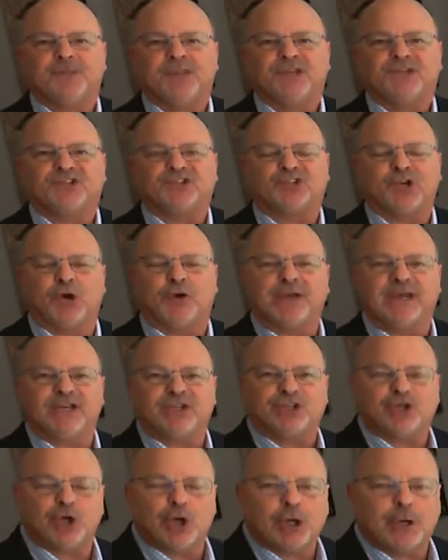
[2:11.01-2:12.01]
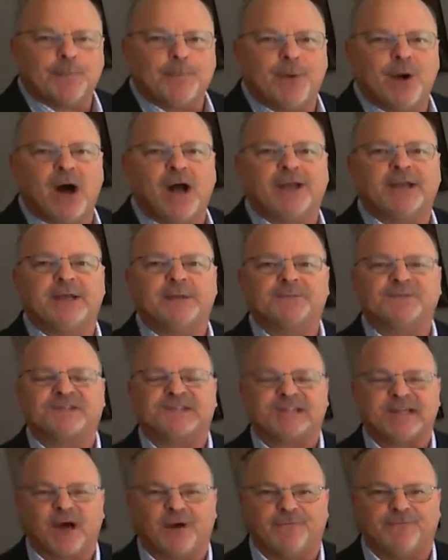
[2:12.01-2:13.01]
So he took upon
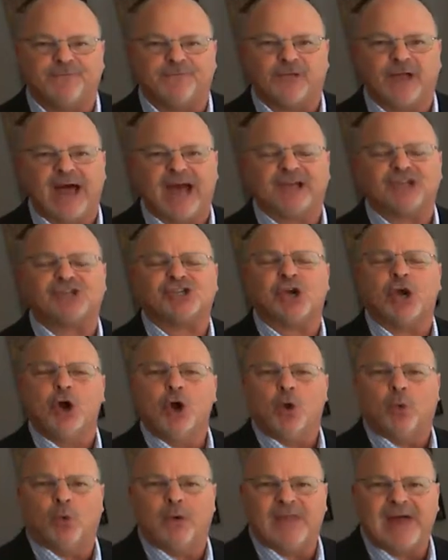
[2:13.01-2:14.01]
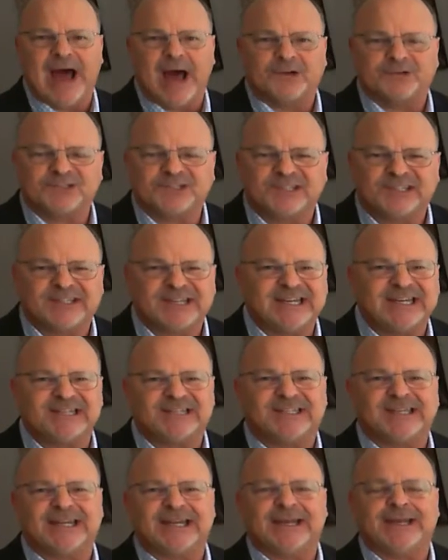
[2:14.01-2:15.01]
himself flesh without
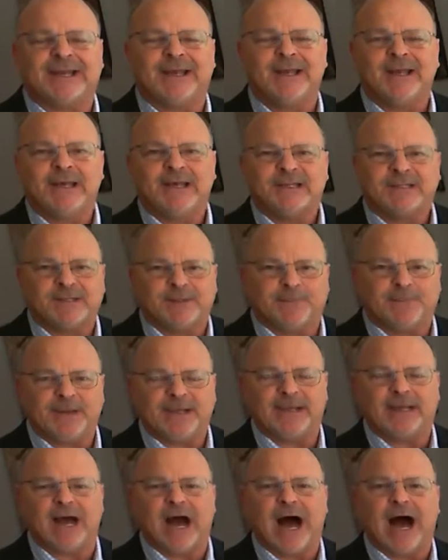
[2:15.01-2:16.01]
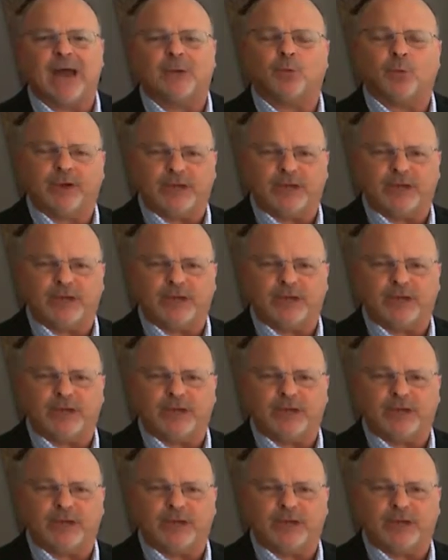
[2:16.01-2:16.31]
ceasing to be God.